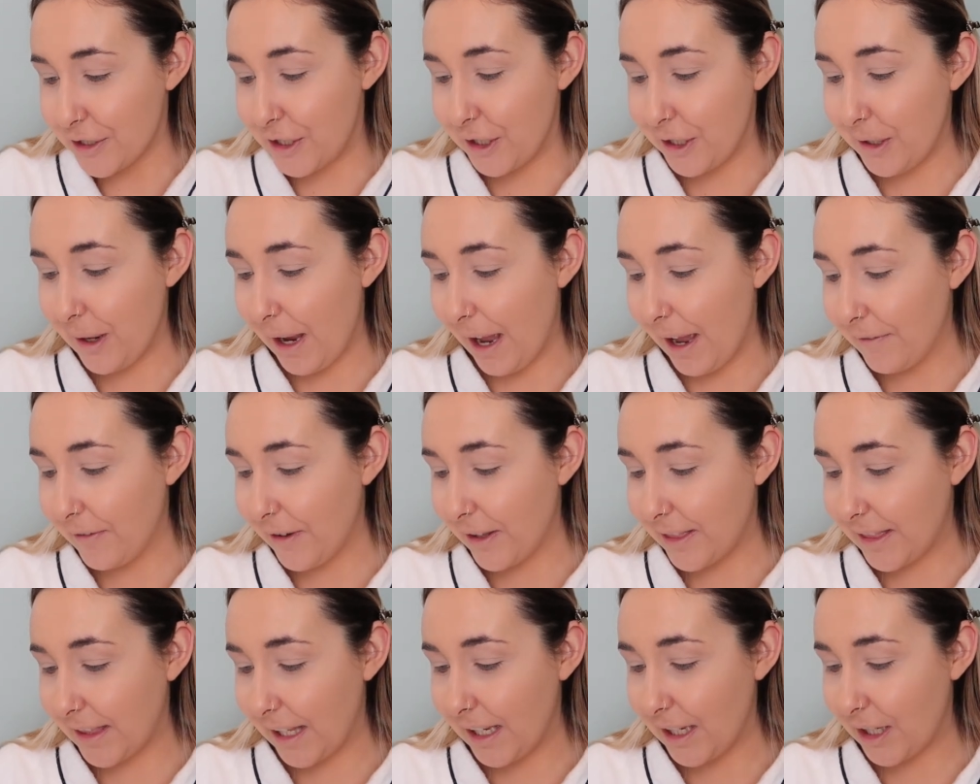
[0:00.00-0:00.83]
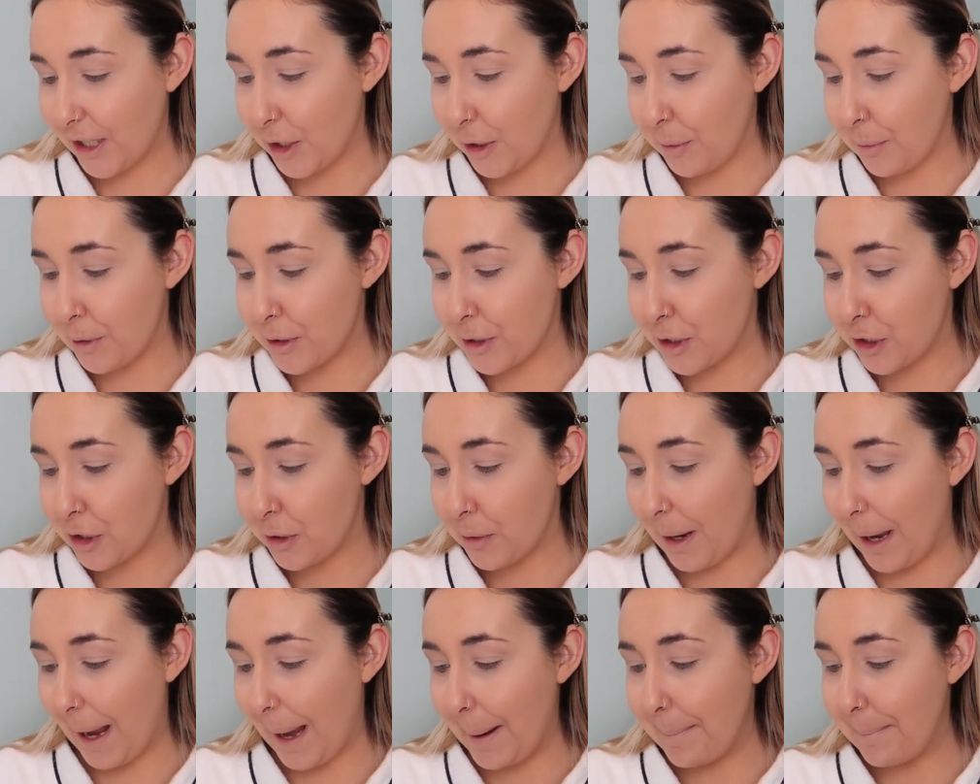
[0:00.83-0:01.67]
Do you ever think you would
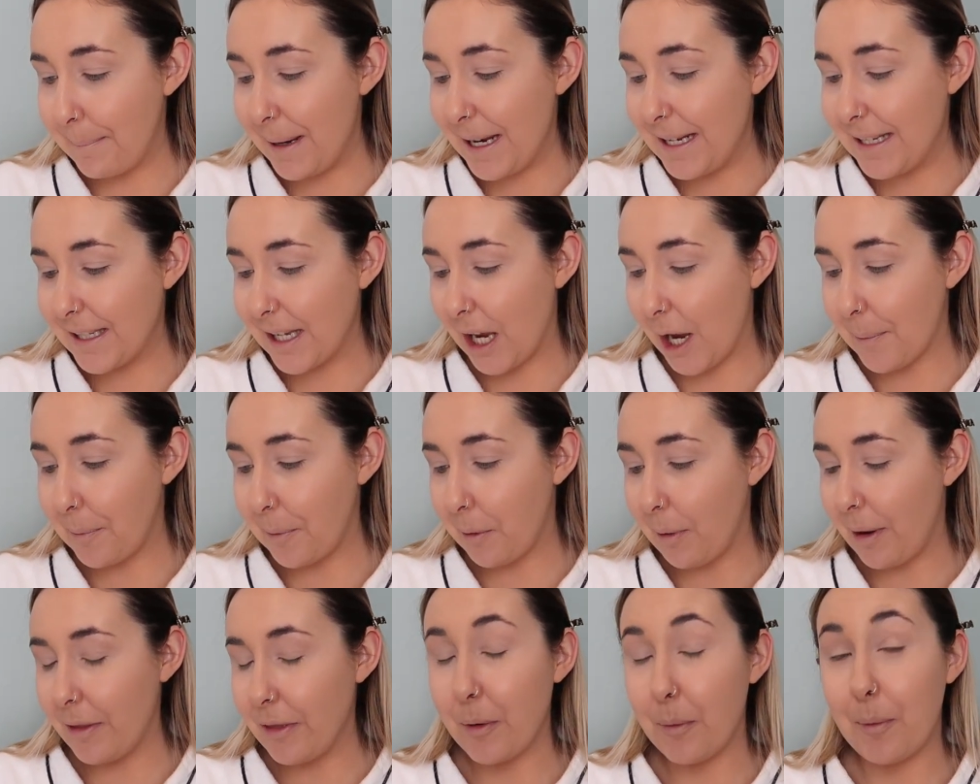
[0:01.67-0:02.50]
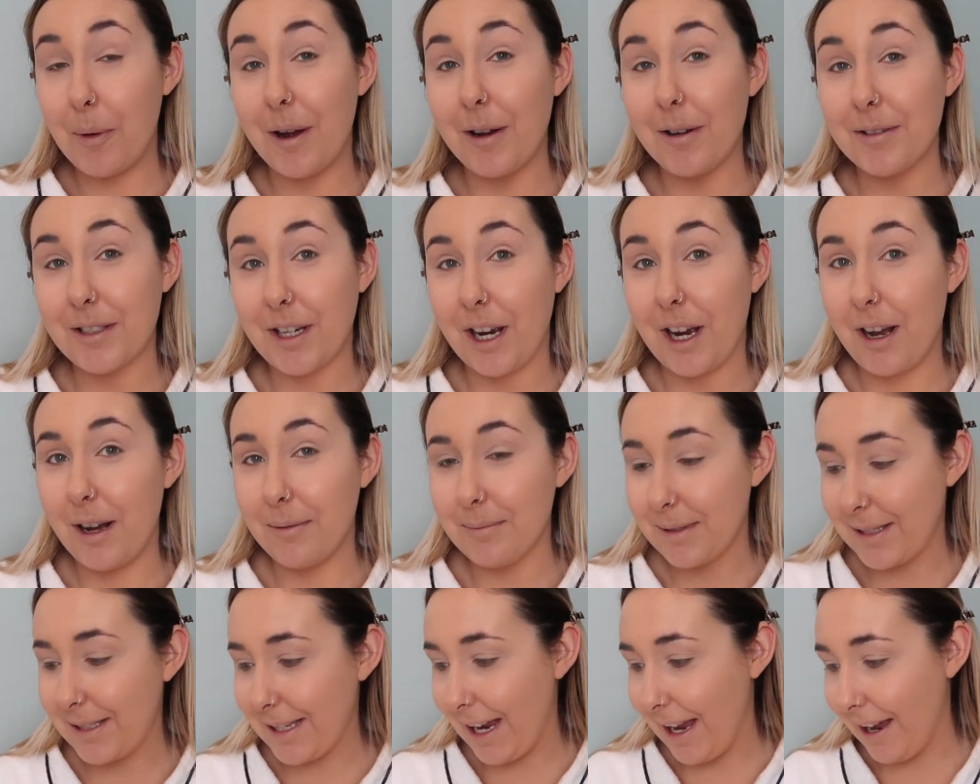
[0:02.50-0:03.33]
do a meetup when the world
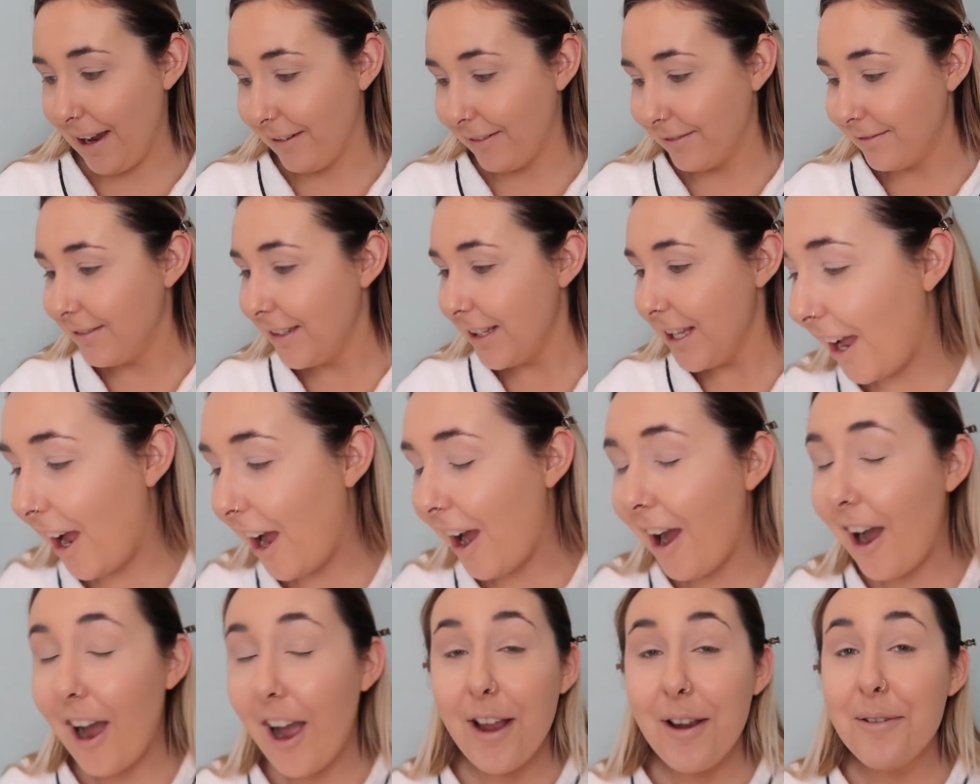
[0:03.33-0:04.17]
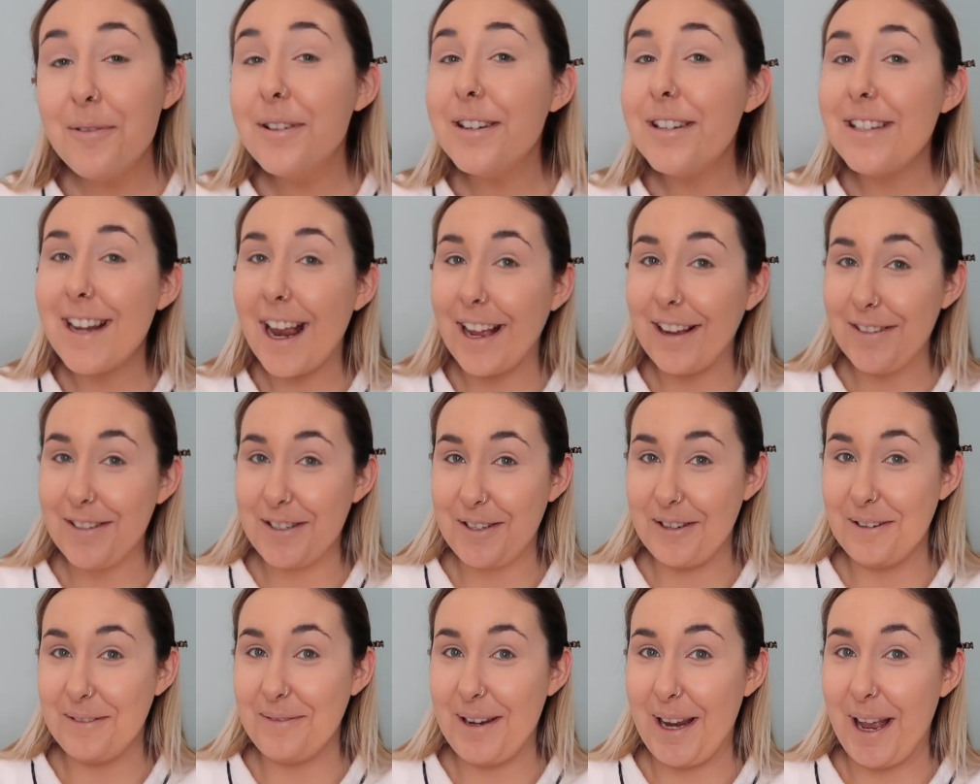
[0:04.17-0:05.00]
calms down? I would never
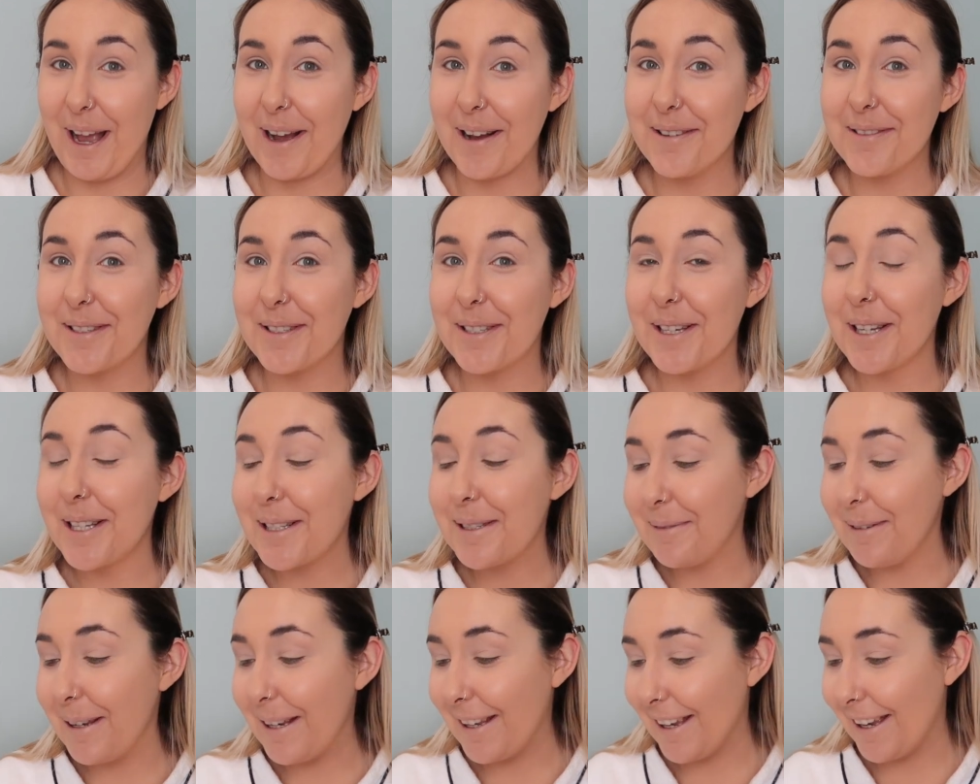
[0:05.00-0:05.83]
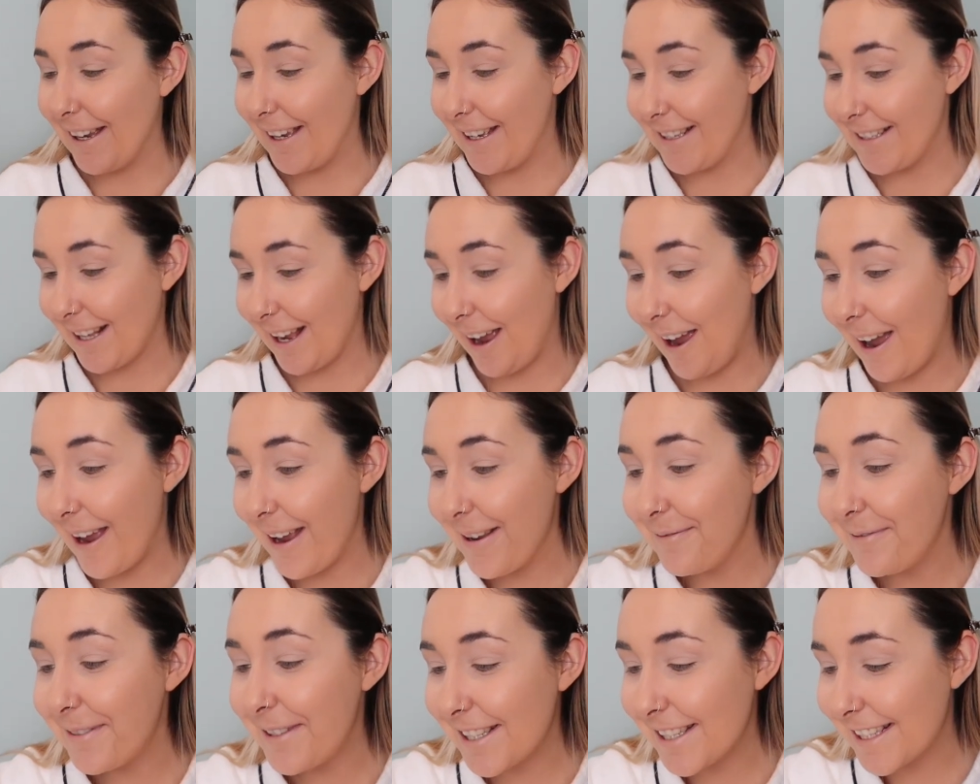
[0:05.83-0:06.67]
do a meetup, just because
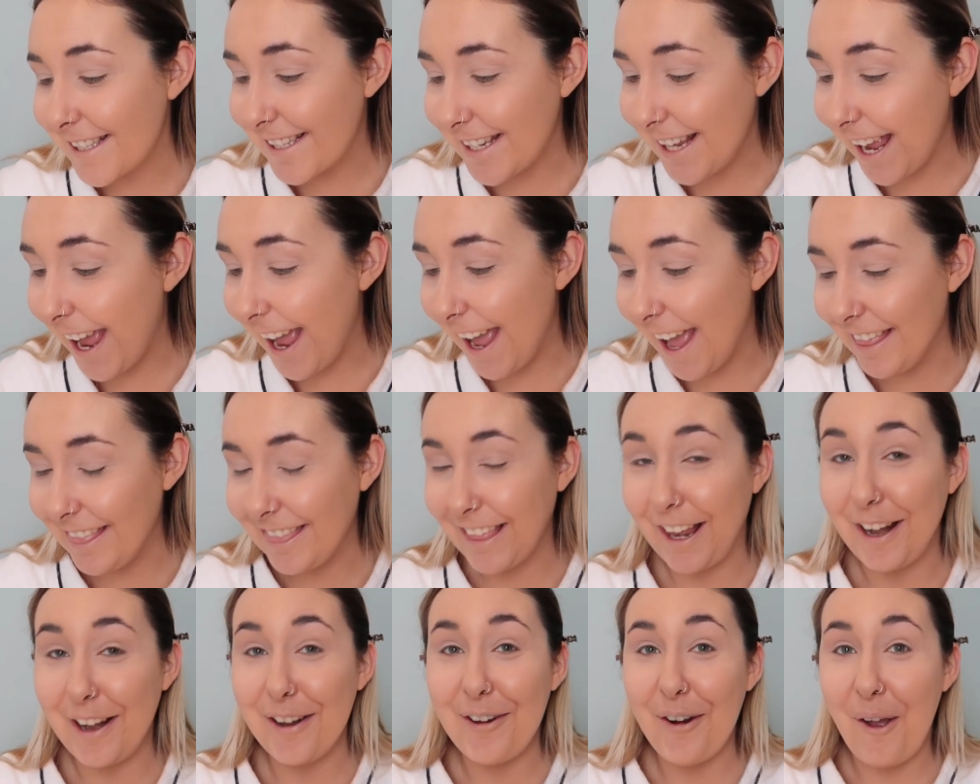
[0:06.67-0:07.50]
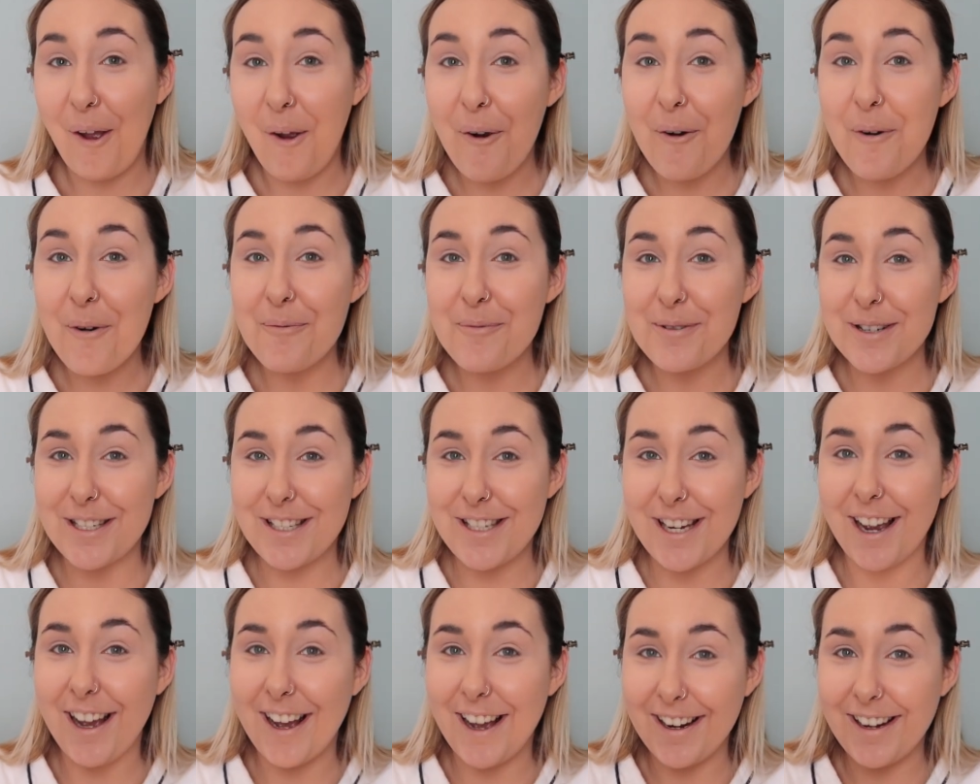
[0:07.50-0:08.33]
I'm scared that no one would
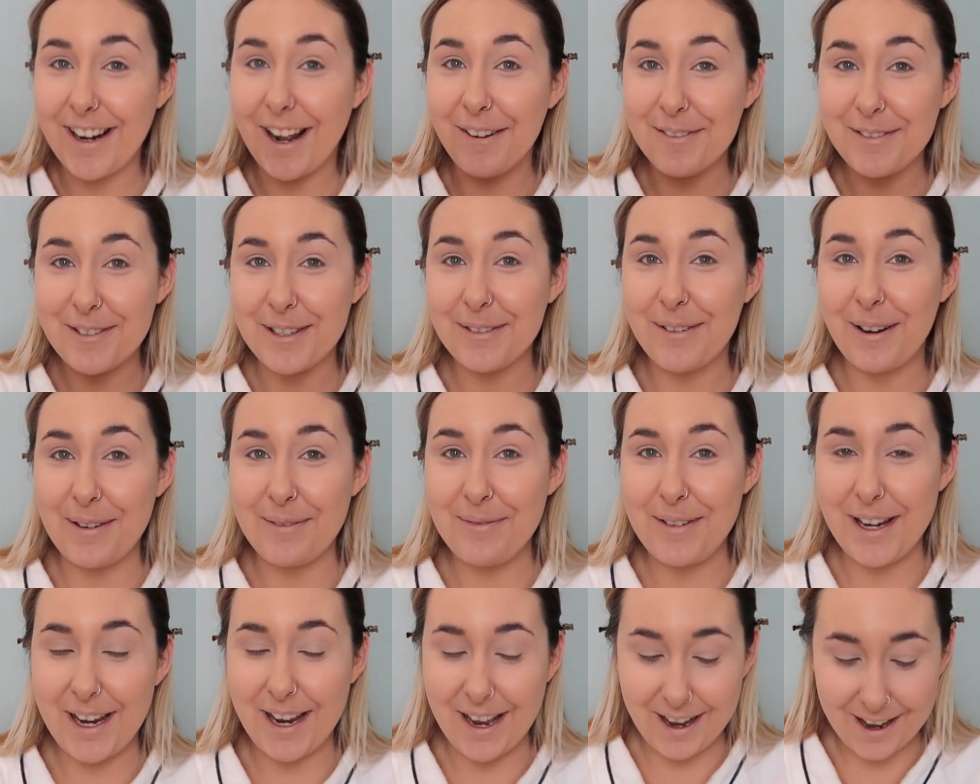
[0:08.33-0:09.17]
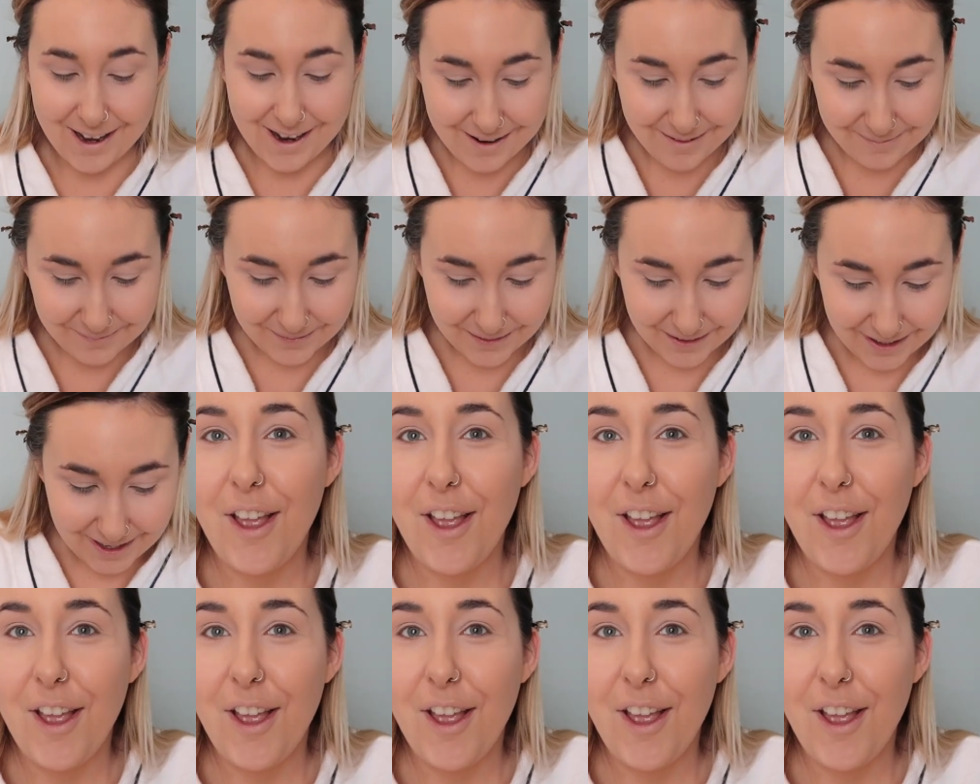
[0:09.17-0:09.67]
turn up to my meetup.